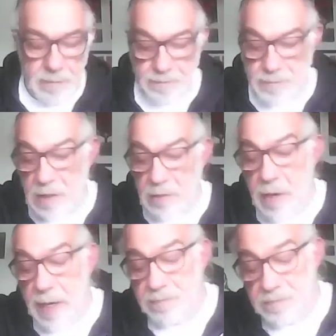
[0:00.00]
Great.
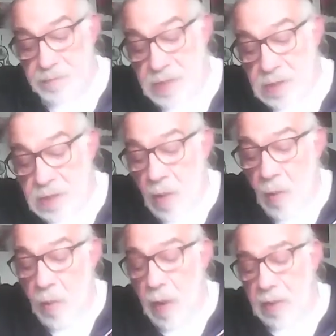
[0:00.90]
Great.
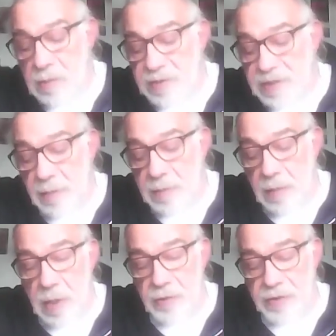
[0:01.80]
What was some of
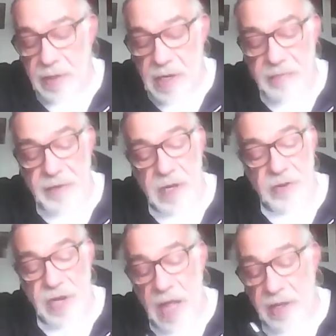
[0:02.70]
the most
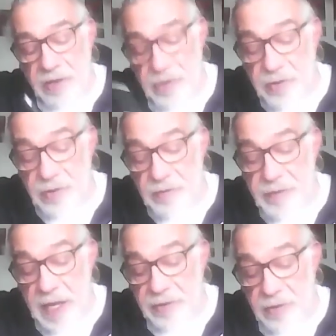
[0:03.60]
significant challenges you
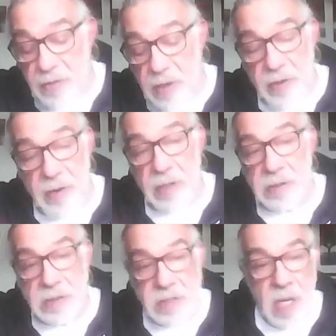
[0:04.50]
faced during
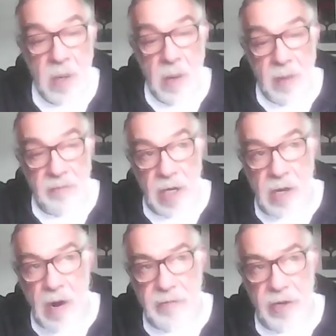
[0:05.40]
your
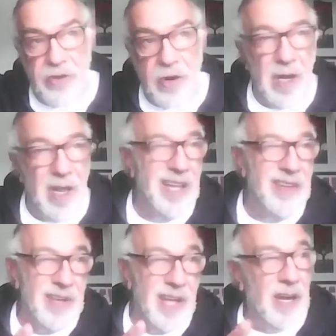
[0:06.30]
recovery journey,
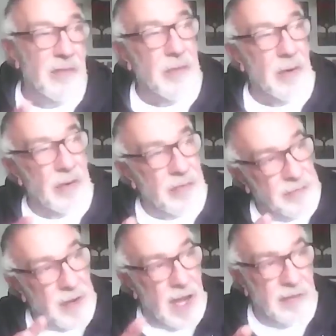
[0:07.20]
let's say in the first
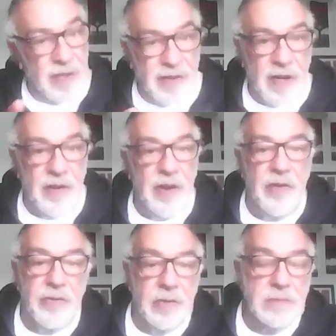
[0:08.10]
5 to 10
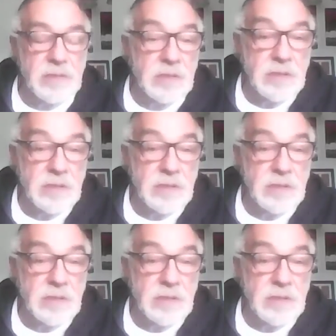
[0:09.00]
years?